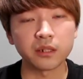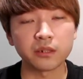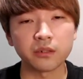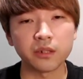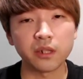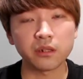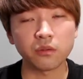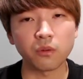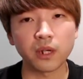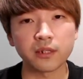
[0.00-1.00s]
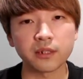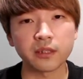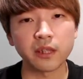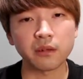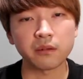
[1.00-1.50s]
Let me talk about the
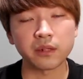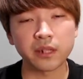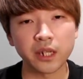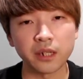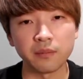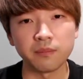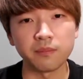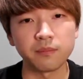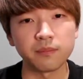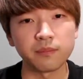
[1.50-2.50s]
Demae-can first.